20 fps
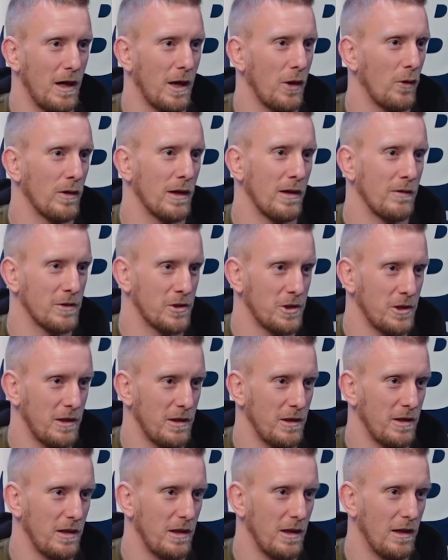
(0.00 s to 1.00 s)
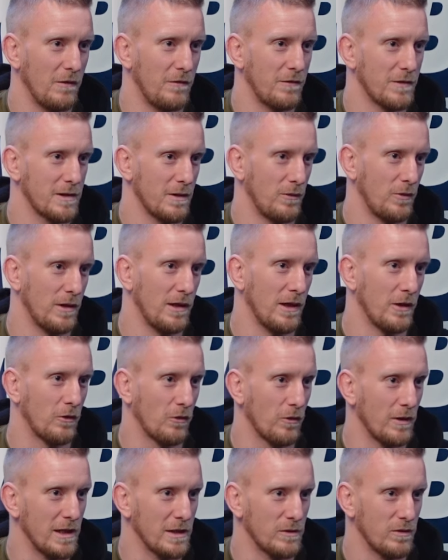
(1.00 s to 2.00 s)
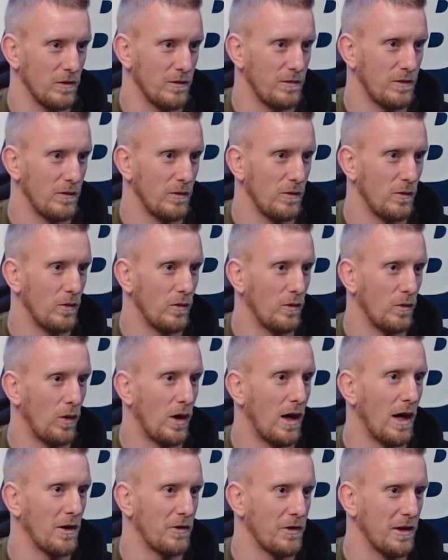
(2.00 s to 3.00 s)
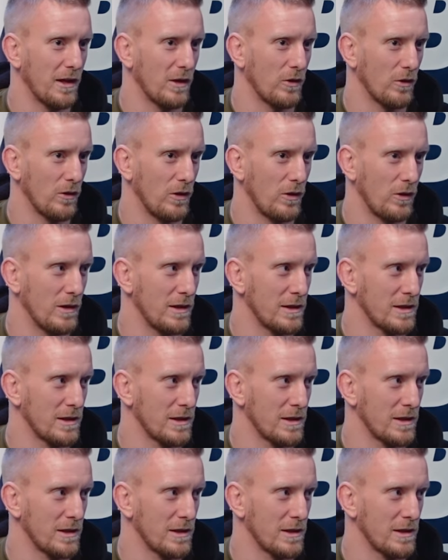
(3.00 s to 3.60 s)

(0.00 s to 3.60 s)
I don't give a shit if somebody agrees with what I think or not.